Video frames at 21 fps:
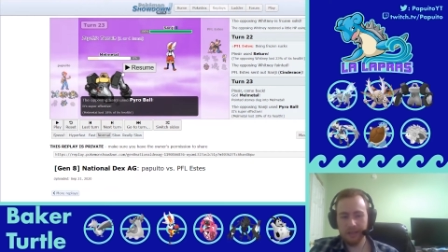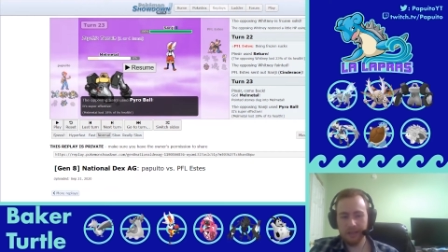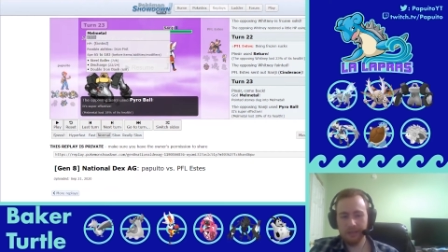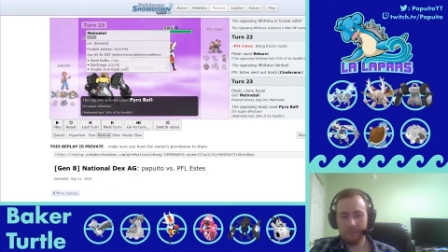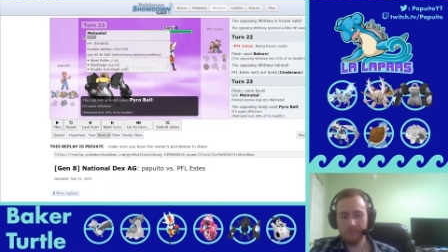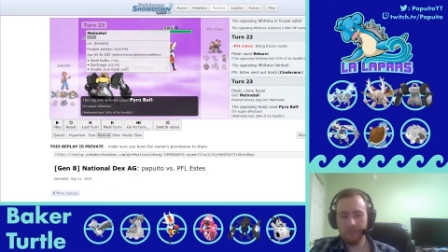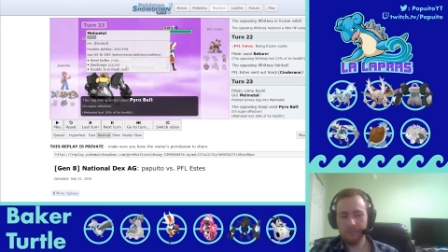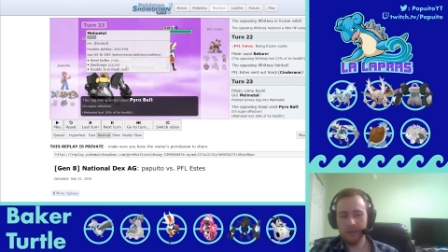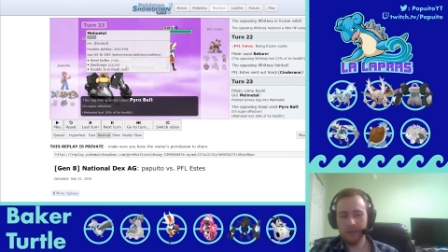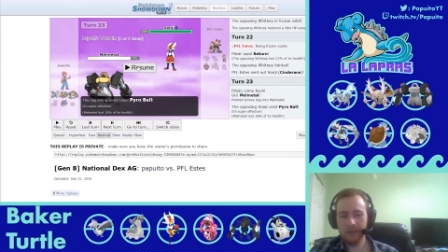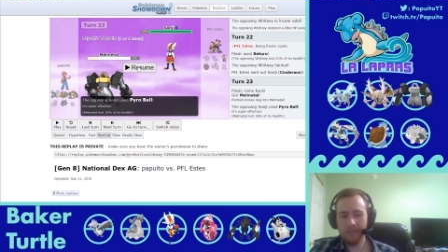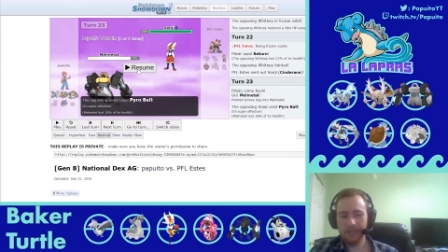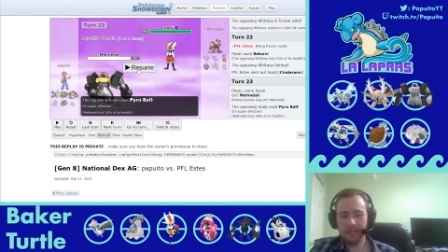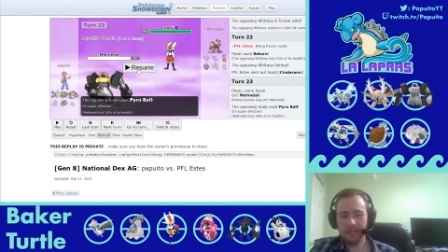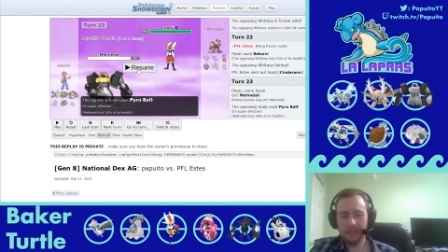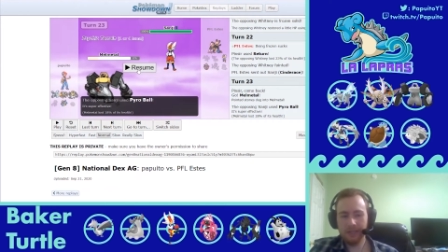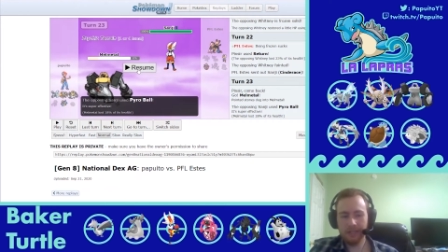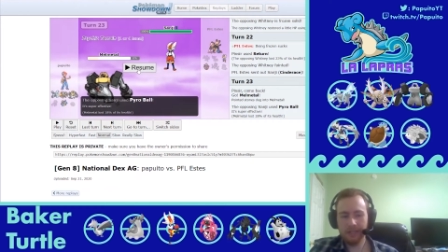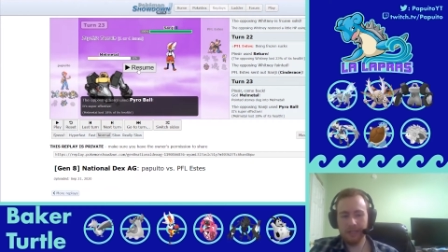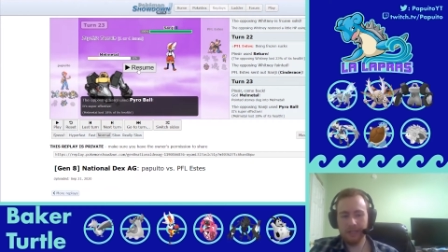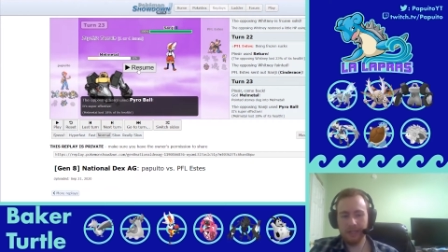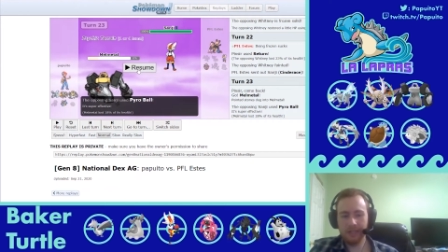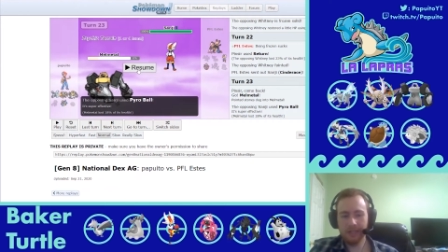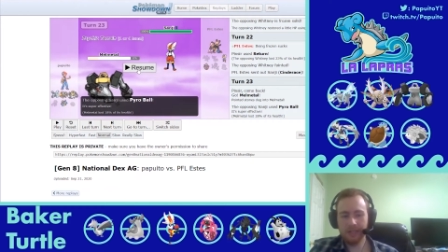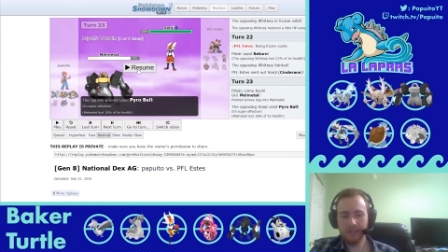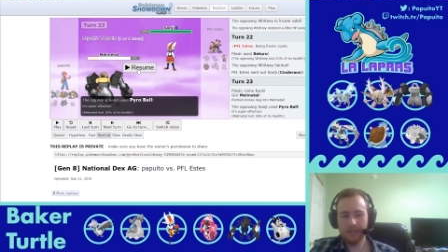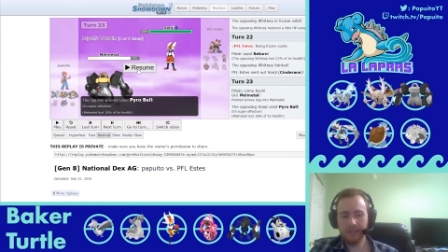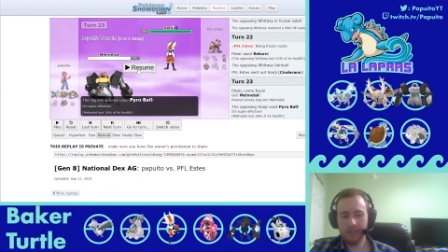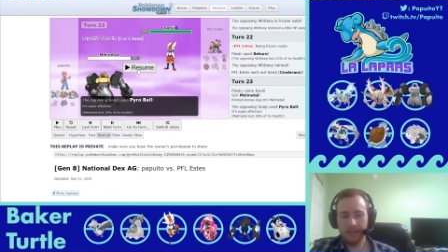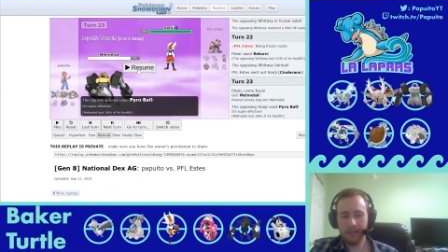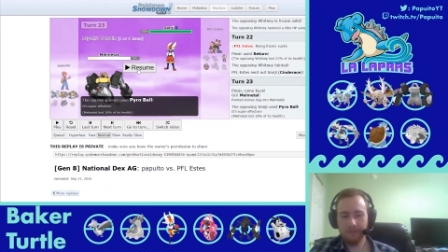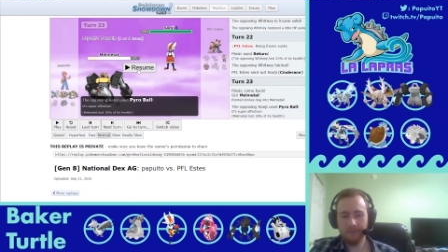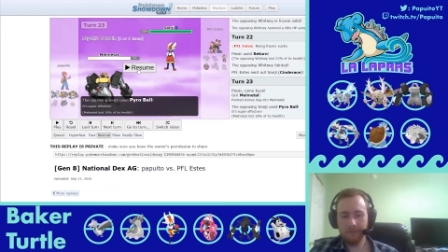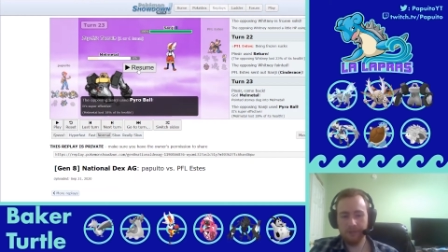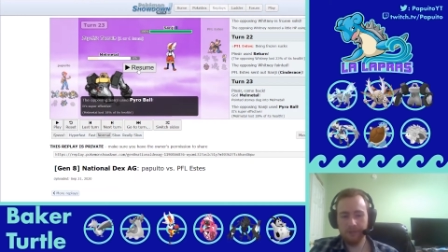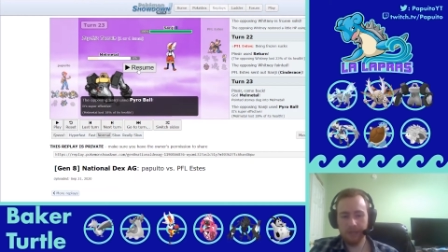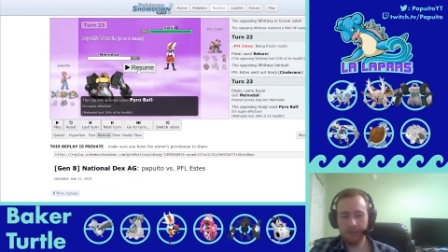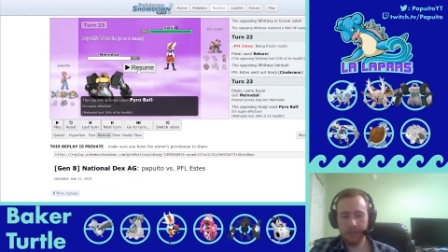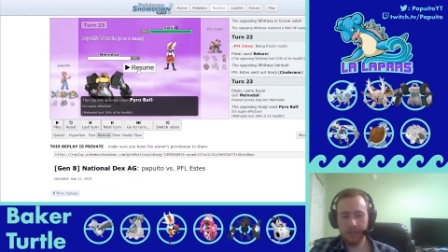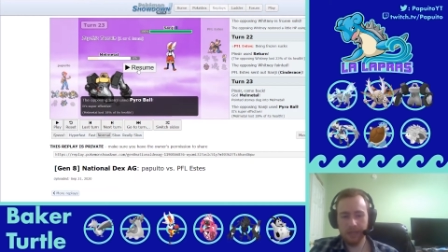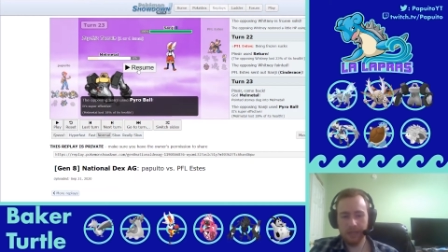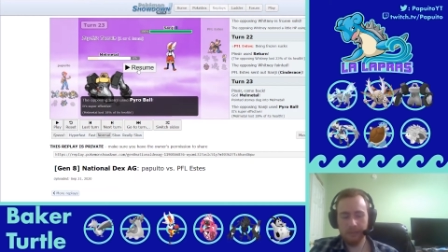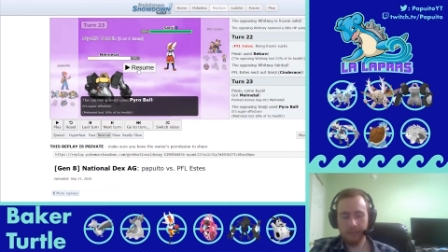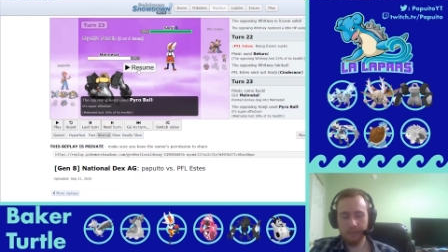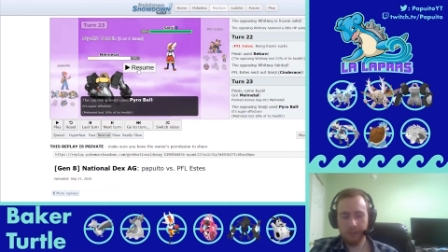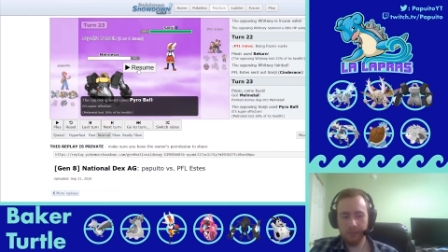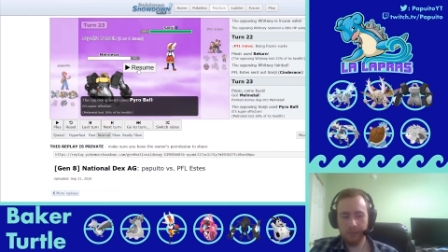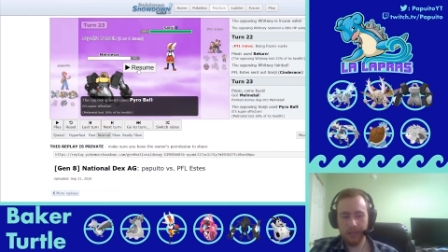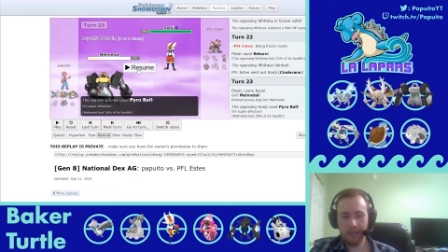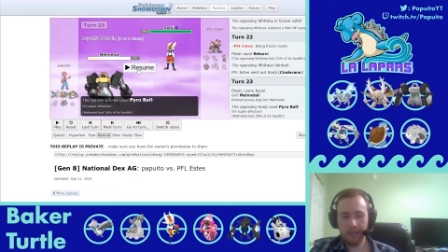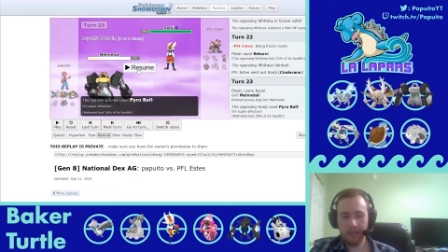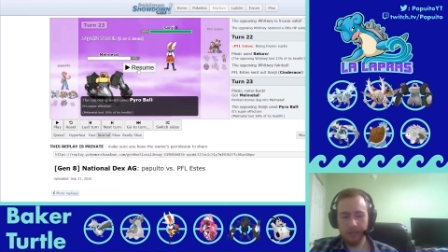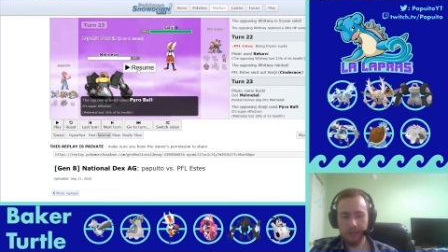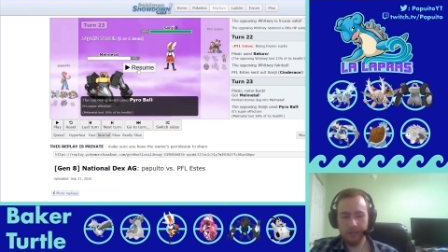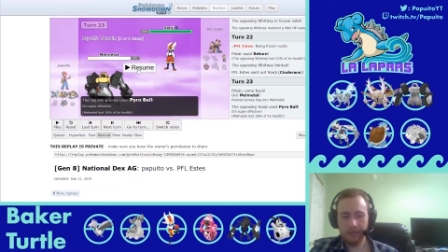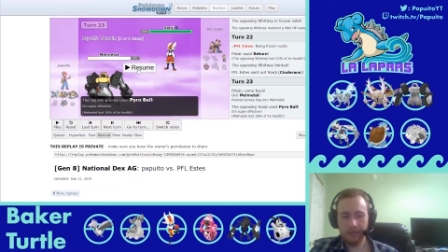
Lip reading: Melmetal had done its job for the game already.